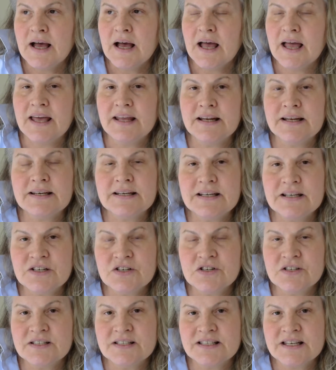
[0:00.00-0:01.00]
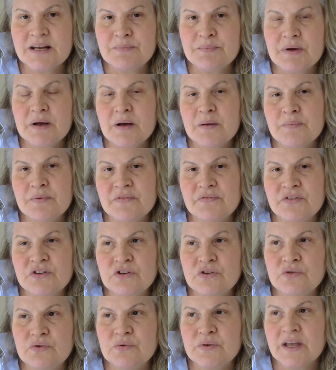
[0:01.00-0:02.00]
And I need you to step up if you